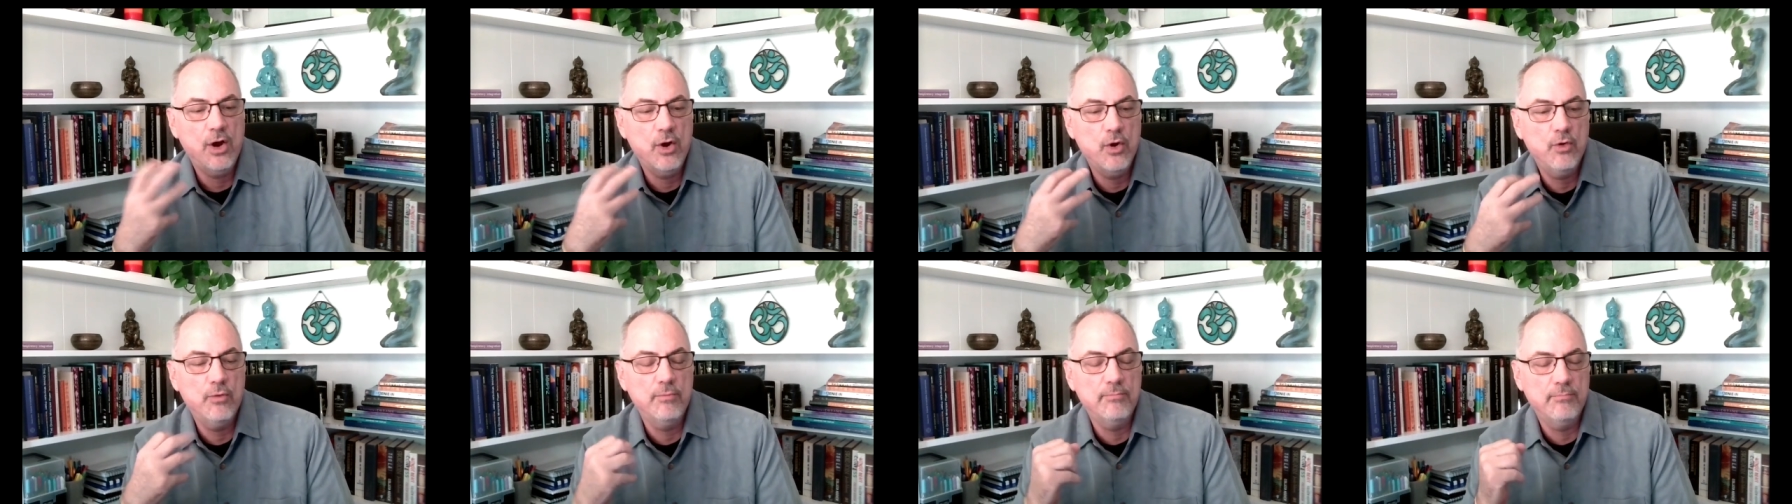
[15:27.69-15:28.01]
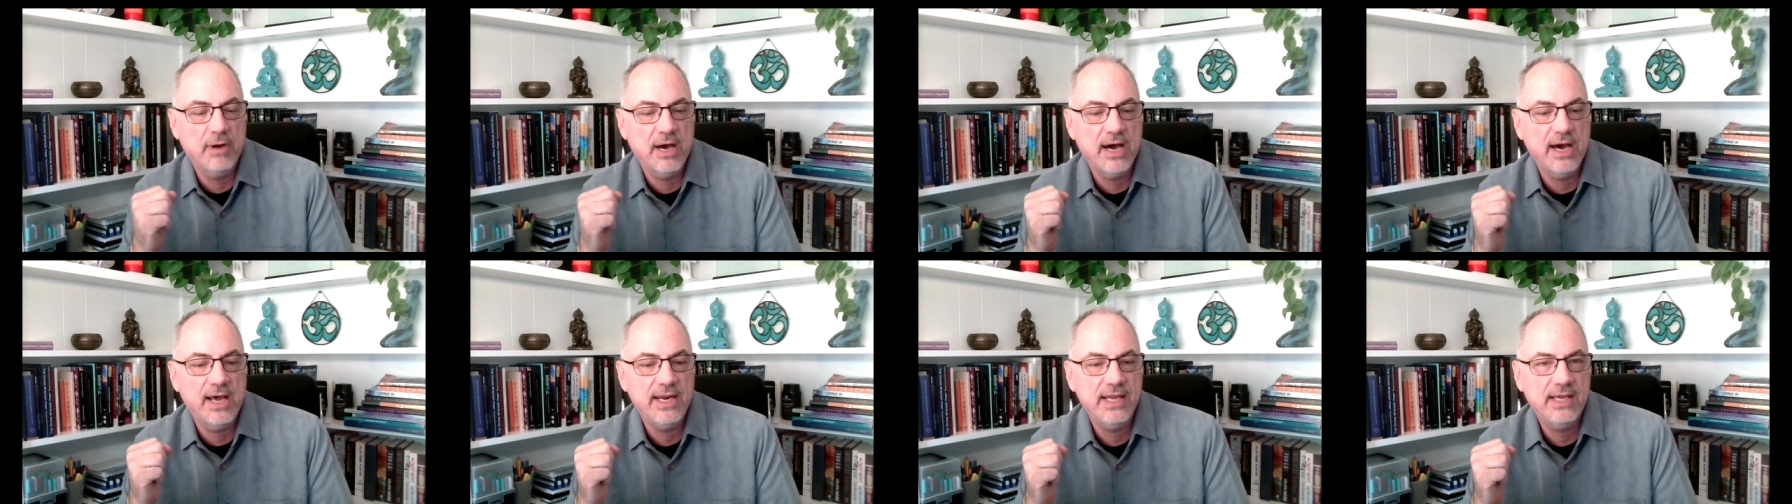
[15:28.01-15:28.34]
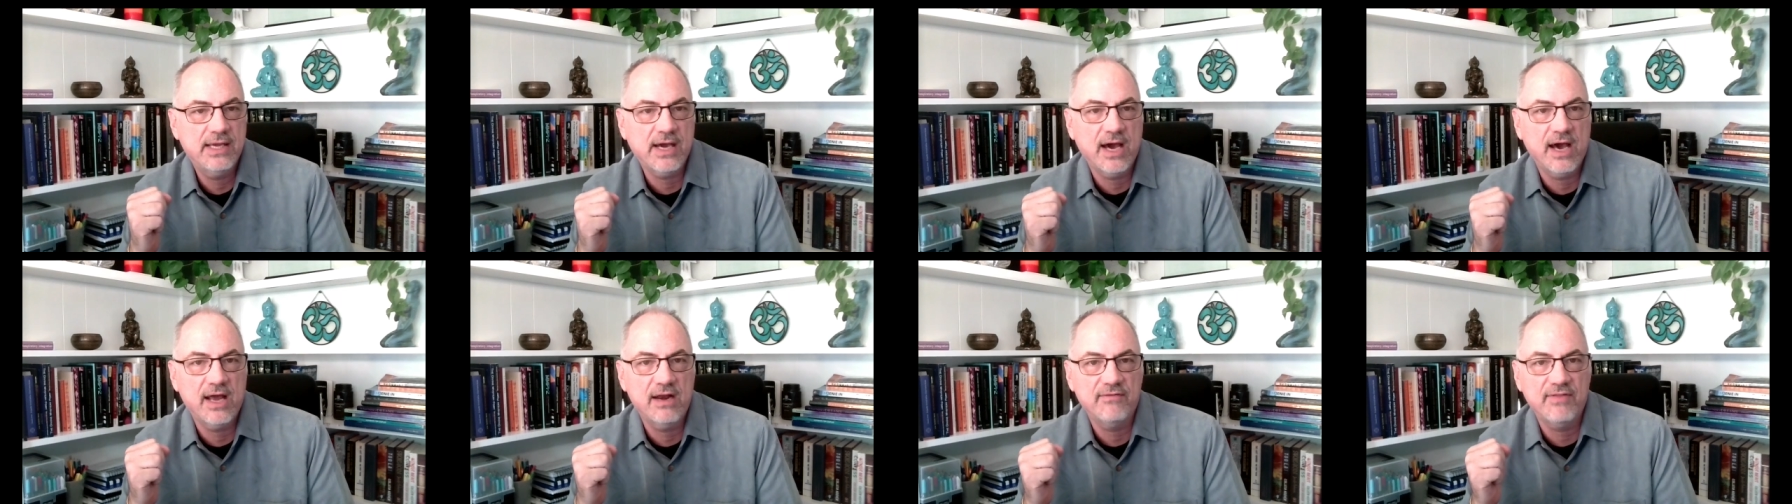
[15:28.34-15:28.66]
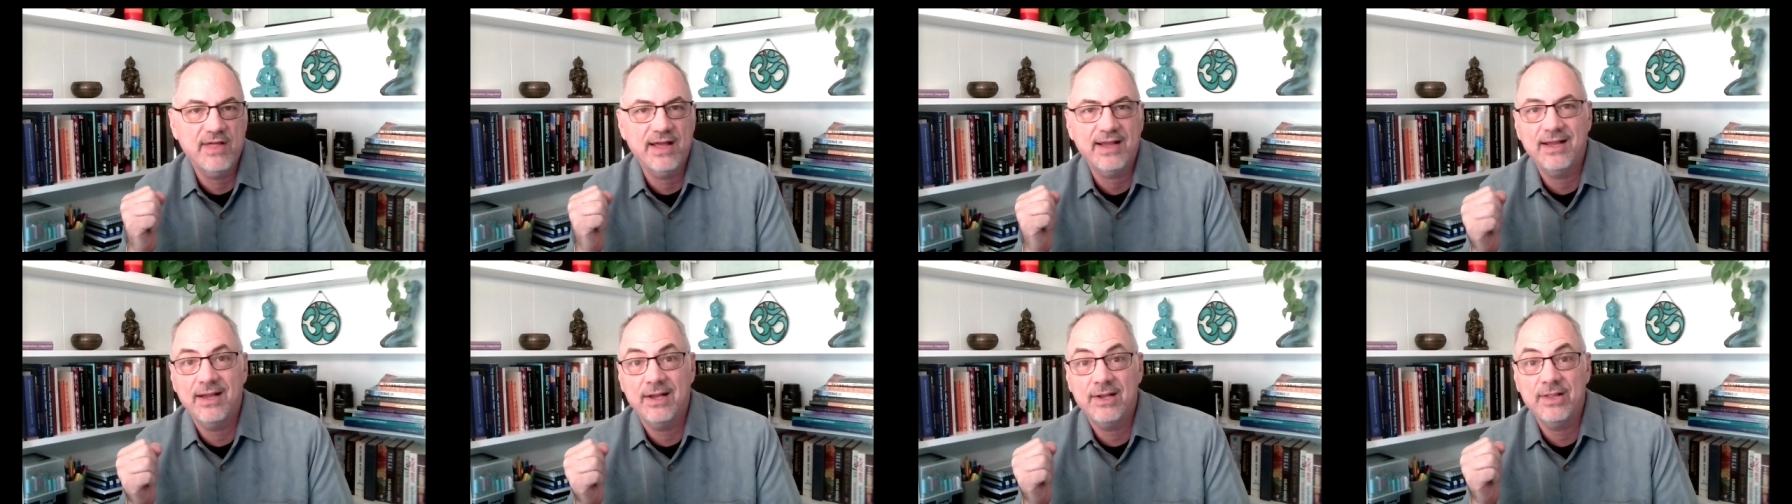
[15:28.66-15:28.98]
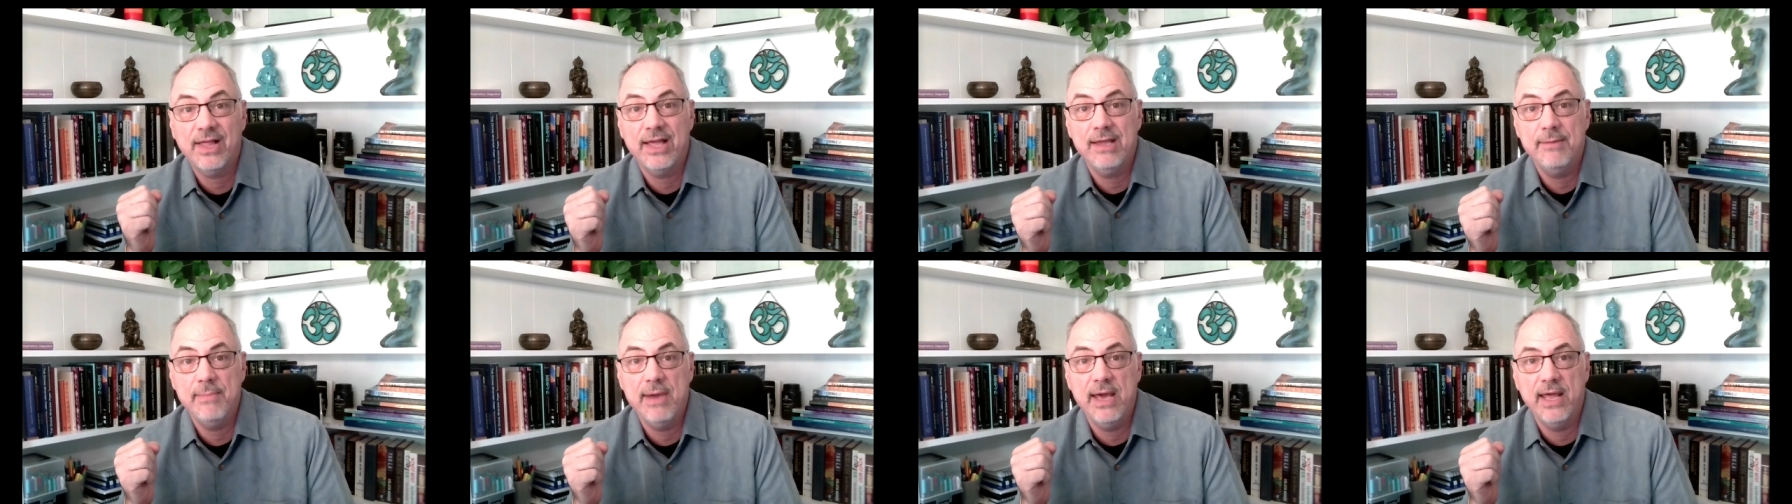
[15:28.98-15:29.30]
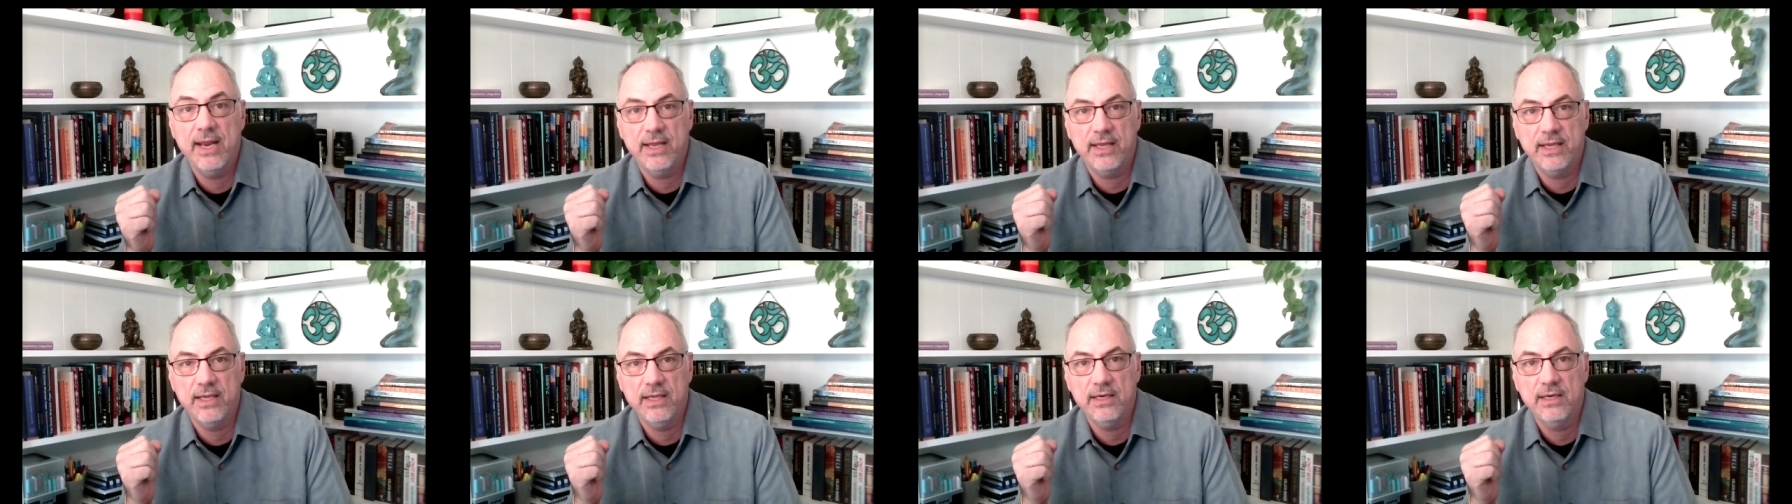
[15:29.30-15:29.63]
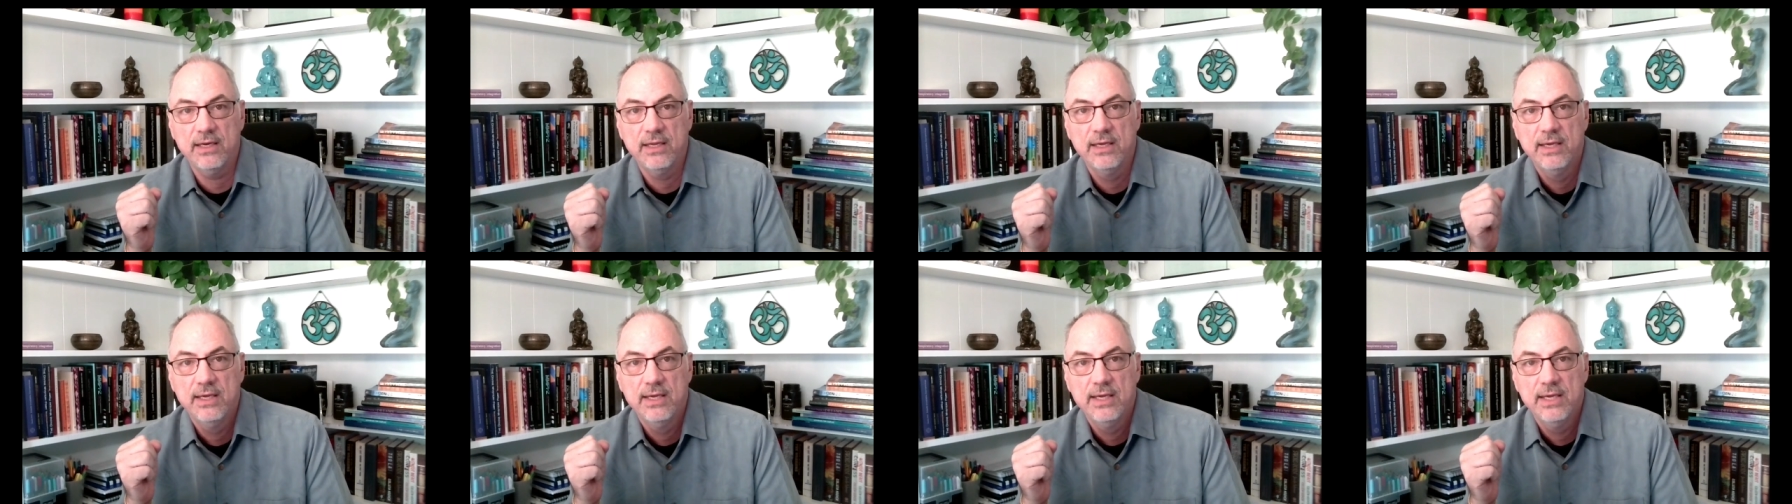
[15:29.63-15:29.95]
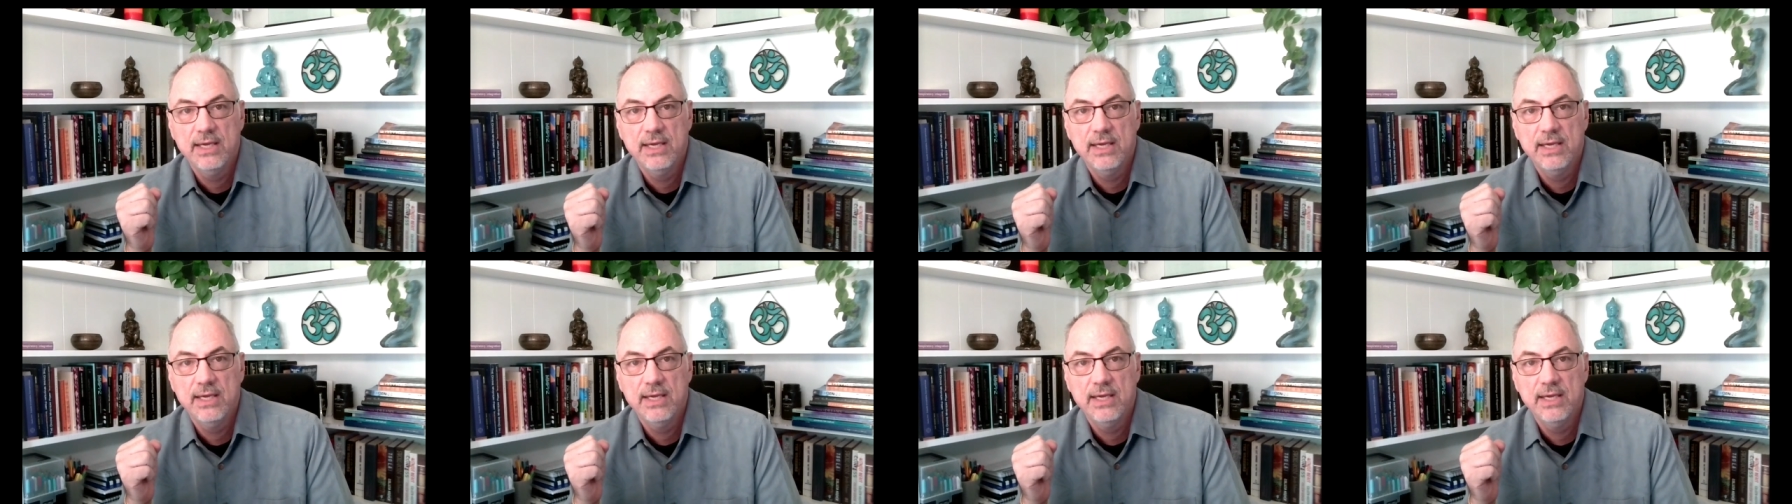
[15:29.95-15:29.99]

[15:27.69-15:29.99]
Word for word: own body kind of like a clay mannequin.